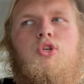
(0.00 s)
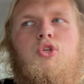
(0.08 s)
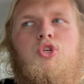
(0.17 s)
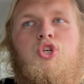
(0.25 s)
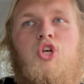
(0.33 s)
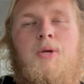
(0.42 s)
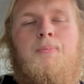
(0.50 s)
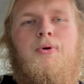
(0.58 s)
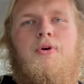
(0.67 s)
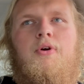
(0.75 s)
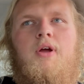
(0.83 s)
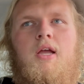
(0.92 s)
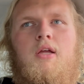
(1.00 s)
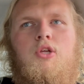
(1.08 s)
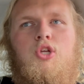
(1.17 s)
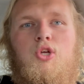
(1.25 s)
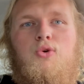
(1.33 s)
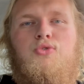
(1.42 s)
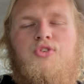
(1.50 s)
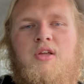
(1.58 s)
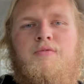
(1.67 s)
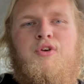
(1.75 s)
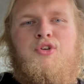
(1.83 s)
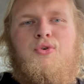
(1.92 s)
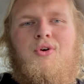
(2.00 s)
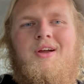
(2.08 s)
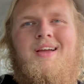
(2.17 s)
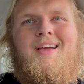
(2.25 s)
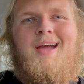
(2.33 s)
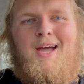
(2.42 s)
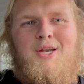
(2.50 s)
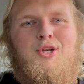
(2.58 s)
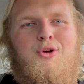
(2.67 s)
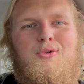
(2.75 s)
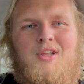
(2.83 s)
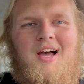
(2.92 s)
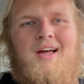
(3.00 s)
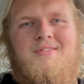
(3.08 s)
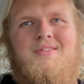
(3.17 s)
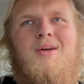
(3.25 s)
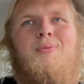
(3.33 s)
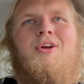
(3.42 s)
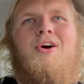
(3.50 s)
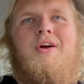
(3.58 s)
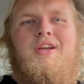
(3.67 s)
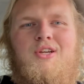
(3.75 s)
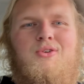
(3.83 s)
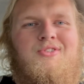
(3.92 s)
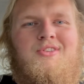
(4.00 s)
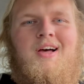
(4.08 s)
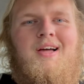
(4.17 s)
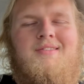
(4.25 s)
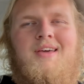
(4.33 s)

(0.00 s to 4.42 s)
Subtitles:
cheaper used inventory at new lots than we are at used lots.